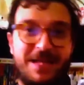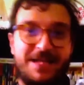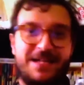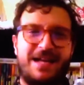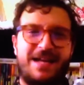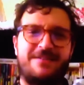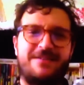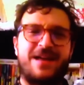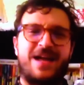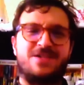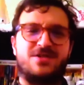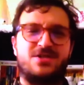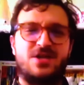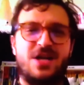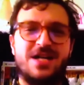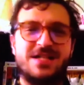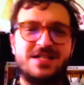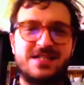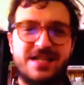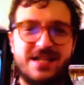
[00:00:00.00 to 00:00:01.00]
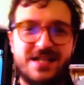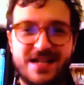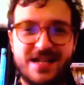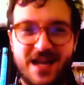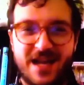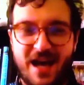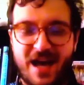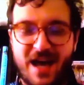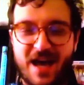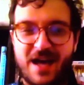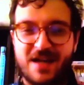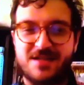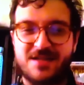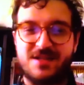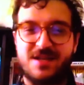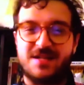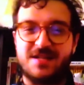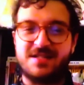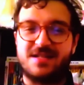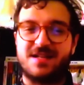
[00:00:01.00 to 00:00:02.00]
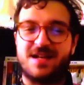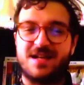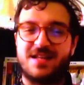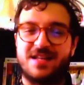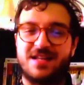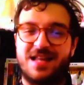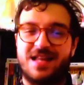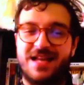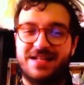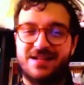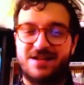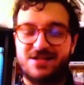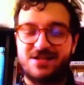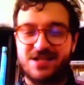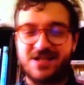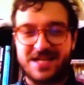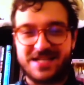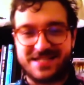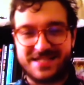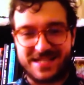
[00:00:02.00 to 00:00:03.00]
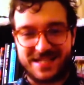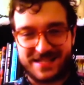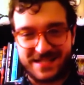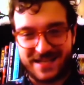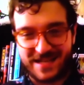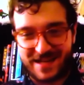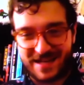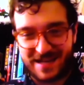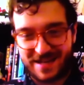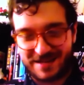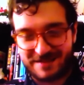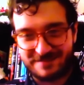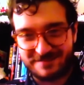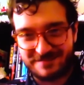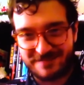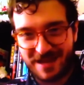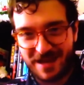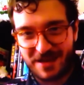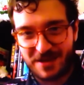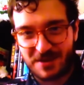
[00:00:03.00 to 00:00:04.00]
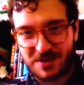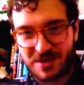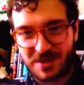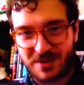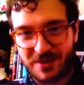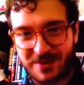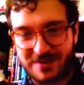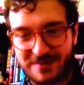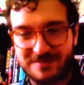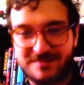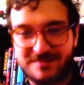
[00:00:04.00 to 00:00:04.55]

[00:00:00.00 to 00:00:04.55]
and I've got Justin on the line here. Justin, how you doing?